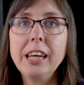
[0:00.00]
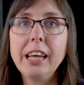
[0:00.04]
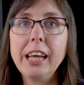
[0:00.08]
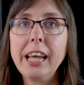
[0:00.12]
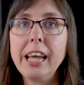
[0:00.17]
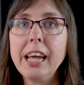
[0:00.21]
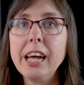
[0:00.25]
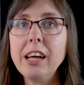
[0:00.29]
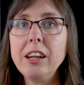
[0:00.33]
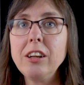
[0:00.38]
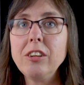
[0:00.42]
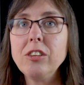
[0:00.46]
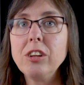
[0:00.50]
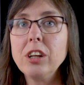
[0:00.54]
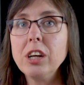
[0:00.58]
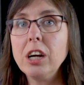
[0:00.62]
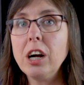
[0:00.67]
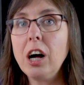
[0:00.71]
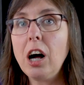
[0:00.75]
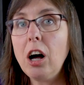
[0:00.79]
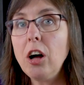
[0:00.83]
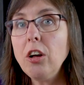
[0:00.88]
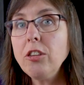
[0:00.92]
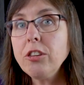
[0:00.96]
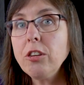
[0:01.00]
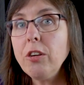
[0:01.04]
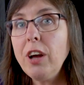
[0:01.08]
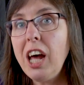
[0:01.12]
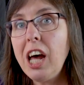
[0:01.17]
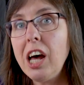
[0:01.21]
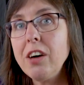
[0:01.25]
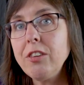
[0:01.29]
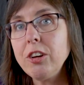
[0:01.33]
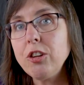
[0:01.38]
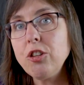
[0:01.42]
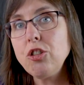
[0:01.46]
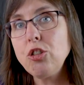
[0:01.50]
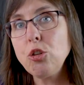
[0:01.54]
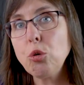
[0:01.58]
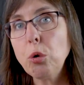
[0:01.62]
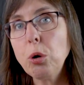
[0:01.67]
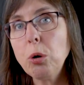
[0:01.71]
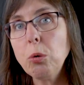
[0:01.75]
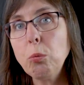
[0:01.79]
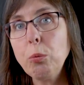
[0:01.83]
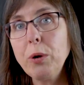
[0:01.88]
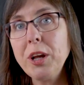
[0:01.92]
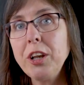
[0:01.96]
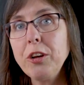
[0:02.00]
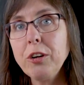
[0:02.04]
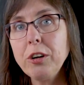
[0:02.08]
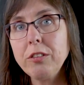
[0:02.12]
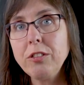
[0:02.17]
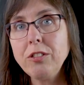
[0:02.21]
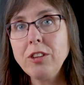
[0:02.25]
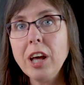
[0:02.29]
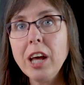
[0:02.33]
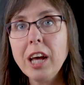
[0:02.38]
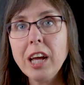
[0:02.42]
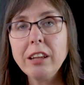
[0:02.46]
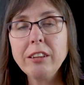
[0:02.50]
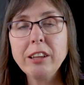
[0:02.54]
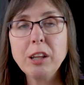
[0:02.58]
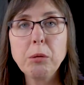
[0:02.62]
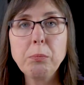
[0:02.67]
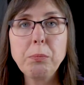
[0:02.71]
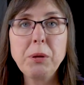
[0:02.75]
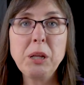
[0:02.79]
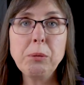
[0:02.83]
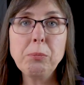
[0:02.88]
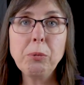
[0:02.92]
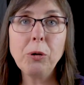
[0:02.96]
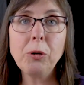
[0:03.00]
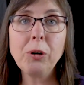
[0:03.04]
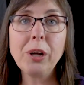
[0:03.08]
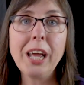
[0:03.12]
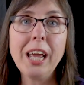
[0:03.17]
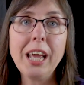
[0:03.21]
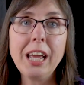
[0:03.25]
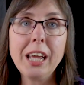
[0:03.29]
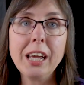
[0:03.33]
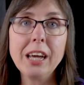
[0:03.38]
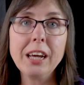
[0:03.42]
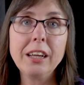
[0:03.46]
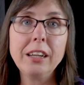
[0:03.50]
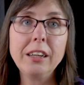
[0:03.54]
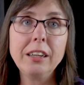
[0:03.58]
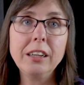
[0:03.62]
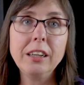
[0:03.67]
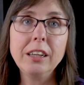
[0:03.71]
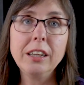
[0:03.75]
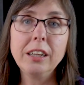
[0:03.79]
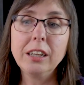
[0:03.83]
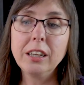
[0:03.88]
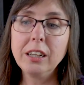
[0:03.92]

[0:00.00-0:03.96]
and also have a short window of time that people can